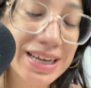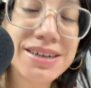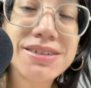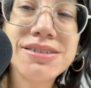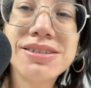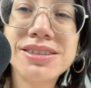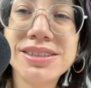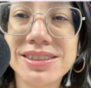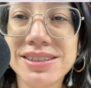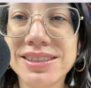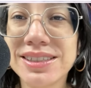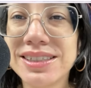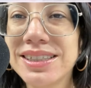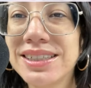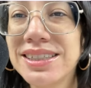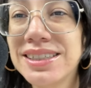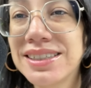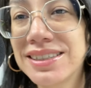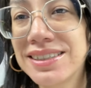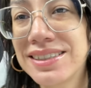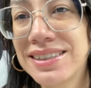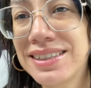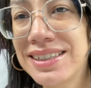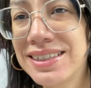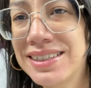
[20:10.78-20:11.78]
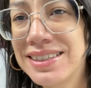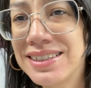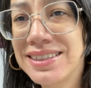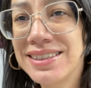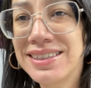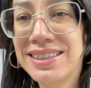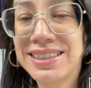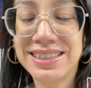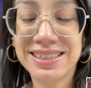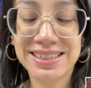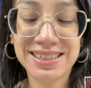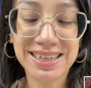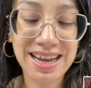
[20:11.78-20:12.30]
I was sitting here
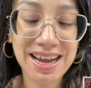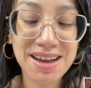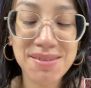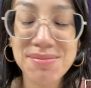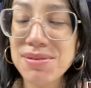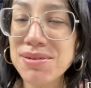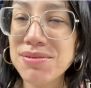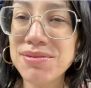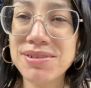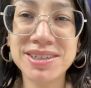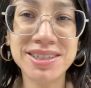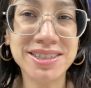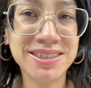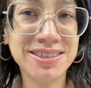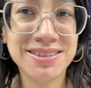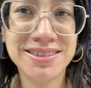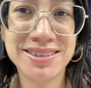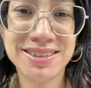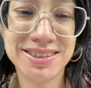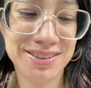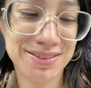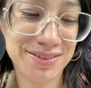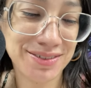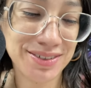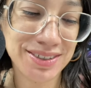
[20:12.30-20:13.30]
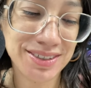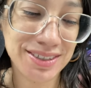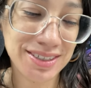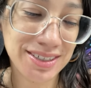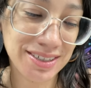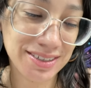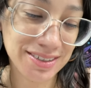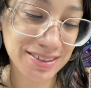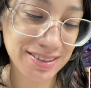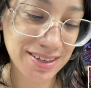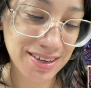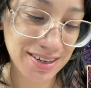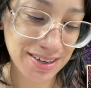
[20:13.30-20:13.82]
thinking, like, I've been wanting to do this for a
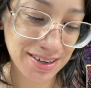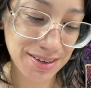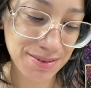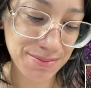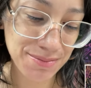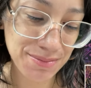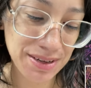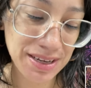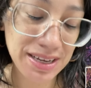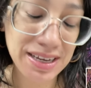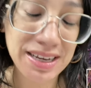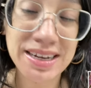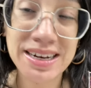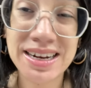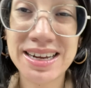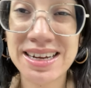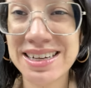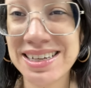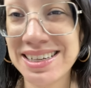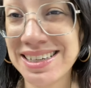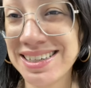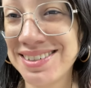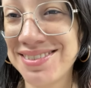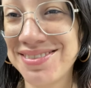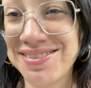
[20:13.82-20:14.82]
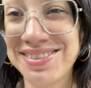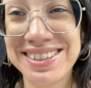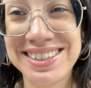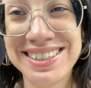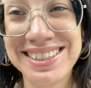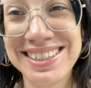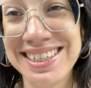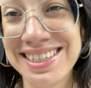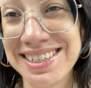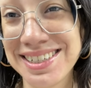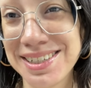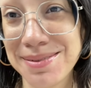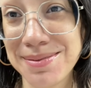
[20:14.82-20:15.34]
long time, and I
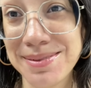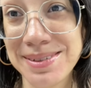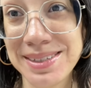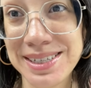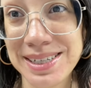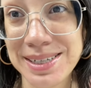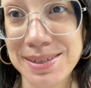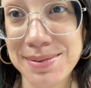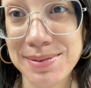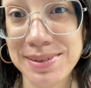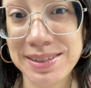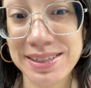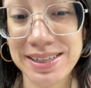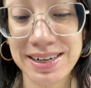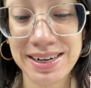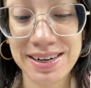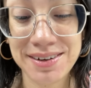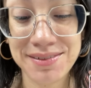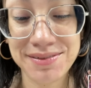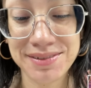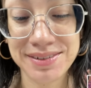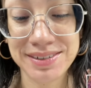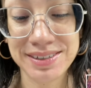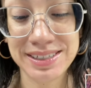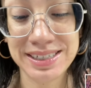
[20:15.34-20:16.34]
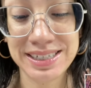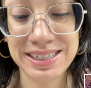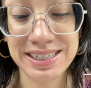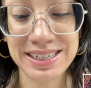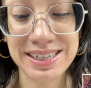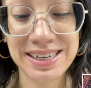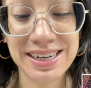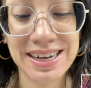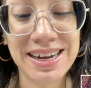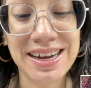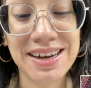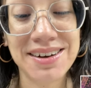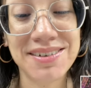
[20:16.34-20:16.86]
finally got some tips that I feel
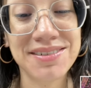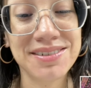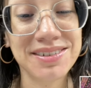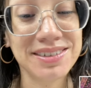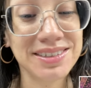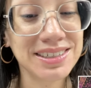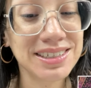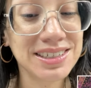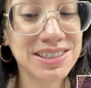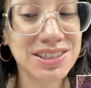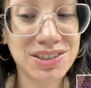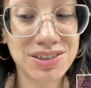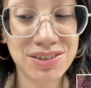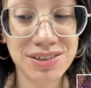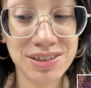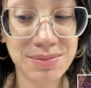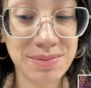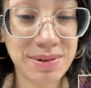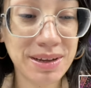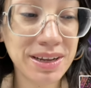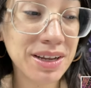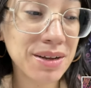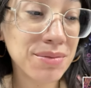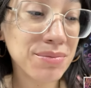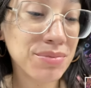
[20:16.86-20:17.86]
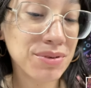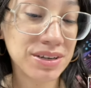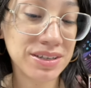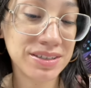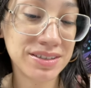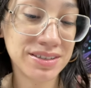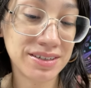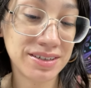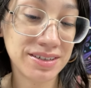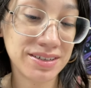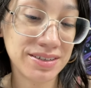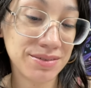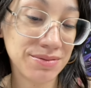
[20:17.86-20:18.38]
like I really enjoy making
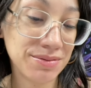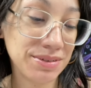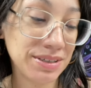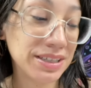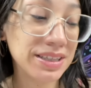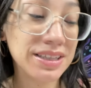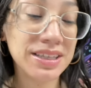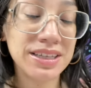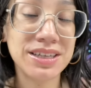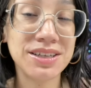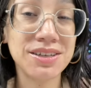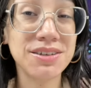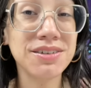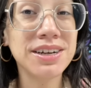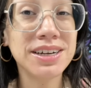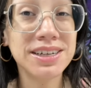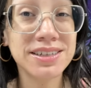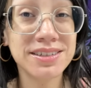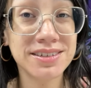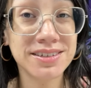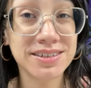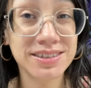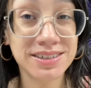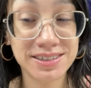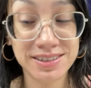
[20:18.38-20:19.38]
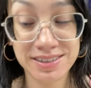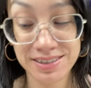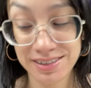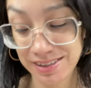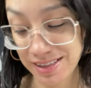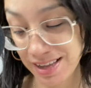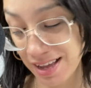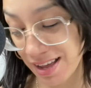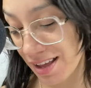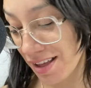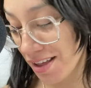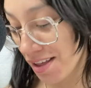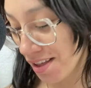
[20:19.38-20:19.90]
press ons with, and you guys are going to
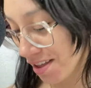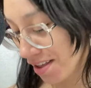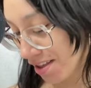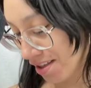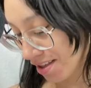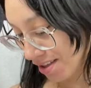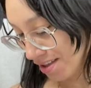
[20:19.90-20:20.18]
see that.